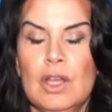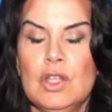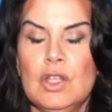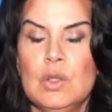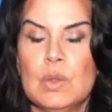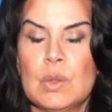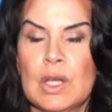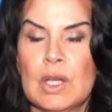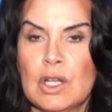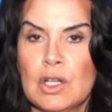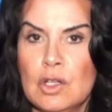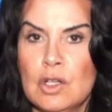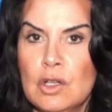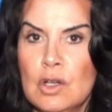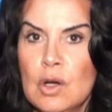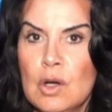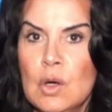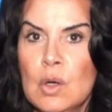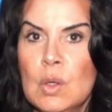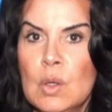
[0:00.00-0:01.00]
You can
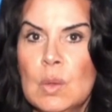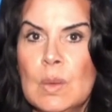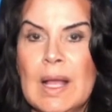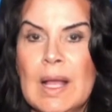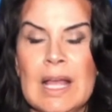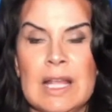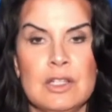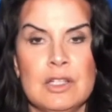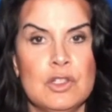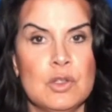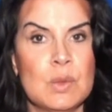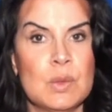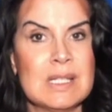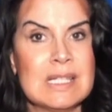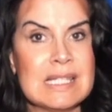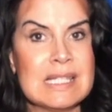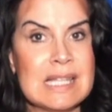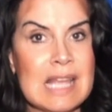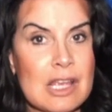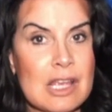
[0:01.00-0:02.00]
go and do a
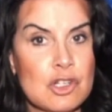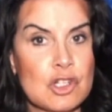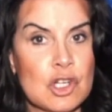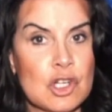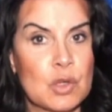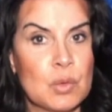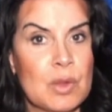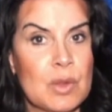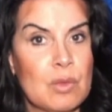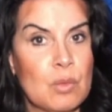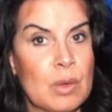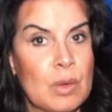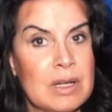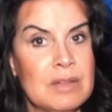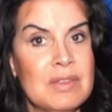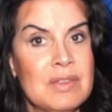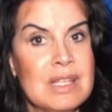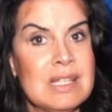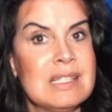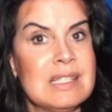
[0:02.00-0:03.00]
session with one
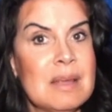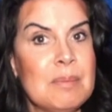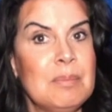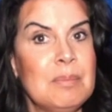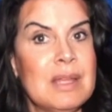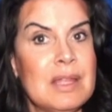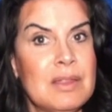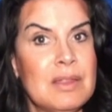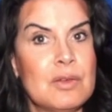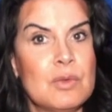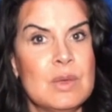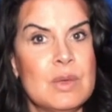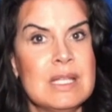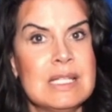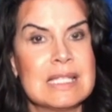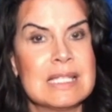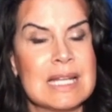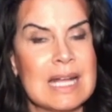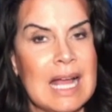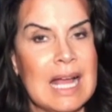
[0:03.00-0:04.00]
of these M P
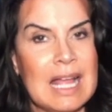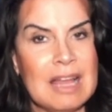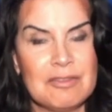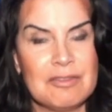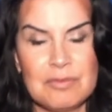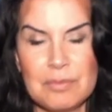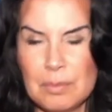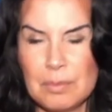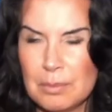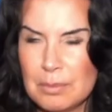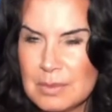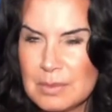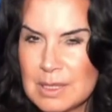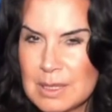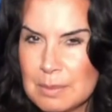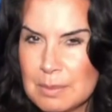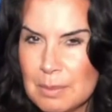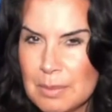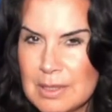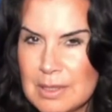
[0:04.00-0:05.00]
threes that I have
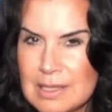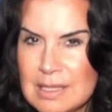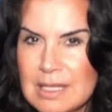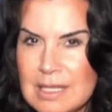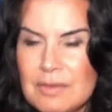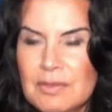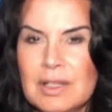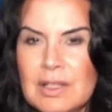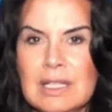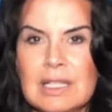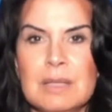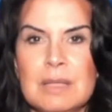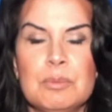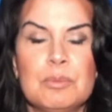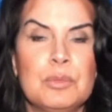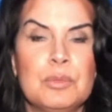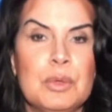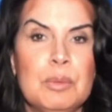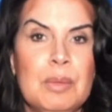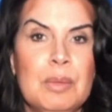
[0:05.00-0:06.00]
specifically
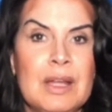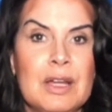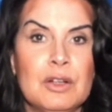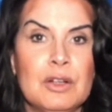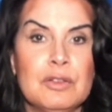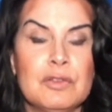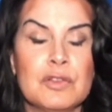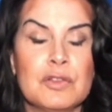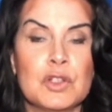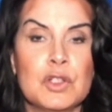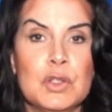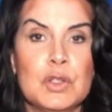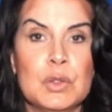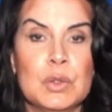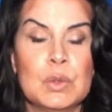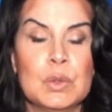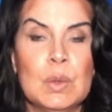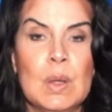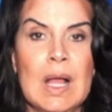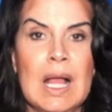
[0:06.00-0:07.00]
prepared for
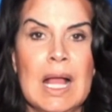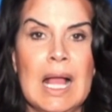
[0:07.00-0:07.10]
you.